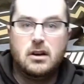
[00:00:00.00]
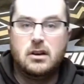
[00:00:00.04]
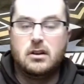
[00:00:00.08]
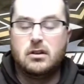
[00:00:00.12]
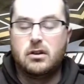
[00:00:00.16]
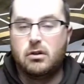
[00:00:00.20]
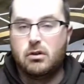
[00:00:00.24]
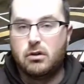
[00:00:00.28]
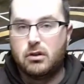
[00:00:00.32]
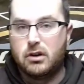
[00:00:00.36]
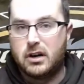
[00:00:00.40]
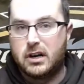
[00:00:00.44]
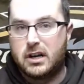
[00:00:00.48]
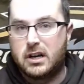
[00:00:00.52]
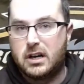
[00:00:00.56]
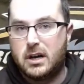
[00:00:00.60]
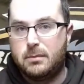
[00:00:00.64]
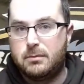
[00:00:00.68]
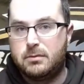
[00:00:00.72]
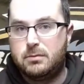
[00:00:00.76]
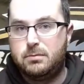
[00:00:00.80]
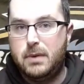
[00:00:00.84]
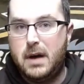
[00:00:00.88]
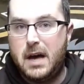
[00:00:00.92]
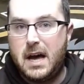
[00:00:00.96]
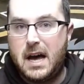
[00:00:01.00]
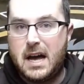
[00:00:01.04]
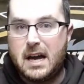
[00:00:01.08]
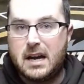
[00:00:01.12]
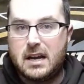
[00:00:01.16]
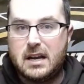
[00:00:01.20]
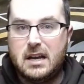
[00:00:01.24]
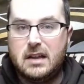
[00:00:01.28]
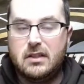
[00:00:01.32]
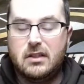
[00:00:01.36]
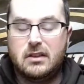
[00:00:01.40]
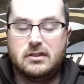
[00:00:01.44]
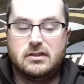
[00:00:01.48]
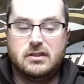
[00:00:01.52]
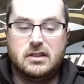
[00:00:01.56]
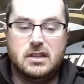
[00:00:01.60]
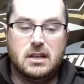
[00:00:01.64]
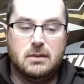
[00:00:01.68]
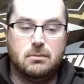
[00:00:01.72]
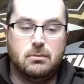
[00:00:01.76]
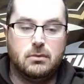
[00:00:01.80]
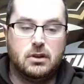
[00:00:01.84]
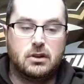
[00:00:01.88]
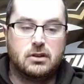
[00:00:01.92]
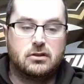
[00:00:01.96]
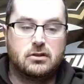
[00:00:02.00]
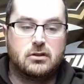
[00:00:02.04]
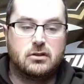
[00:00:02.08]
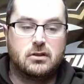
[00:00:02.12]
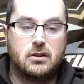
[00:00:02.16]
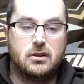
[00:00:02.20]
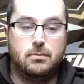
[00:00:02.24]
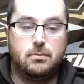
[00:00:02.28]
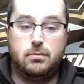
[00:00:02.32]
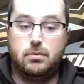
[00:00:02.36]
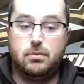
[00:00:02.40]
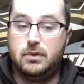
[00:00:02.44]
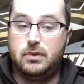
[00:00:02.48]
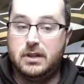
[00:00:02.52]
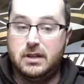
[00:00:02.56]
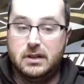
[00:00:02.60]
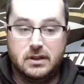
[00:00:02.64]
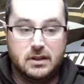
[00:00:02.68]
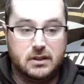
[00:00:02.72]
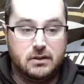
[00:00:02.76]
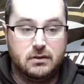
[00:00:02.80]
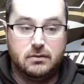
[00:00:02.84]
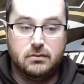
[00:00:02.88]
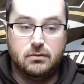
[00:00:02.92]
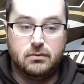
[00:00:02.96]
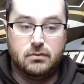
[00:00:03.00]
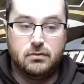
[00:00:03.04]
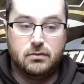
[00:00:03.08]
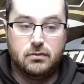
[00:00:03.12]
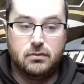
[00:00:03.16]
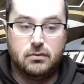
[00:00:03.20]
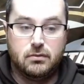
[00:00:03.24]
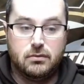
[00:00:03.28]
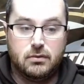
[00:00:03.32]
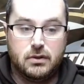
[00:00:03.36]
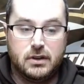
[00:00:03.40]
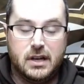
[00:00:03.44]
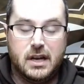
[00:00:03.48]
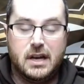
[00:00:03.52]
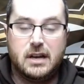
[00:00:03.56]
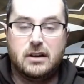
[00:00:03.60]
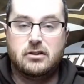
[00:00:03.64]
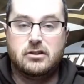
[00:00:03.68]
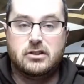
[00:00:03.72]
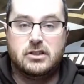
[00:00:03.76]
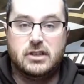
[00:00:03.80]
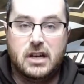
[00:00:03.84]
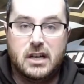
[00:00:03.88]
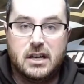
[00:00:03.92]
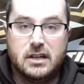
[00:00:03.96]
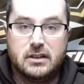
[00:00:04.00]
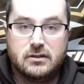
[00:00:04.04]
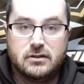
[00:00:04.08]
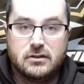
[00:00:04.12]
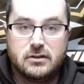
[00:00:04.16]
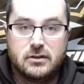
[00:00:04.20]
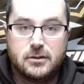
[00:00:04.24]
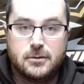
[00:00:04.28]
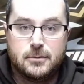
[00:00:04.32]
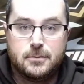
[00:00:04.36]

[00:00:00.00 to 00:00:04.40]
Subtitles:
Cora comes back, and the team looks completely re-energized.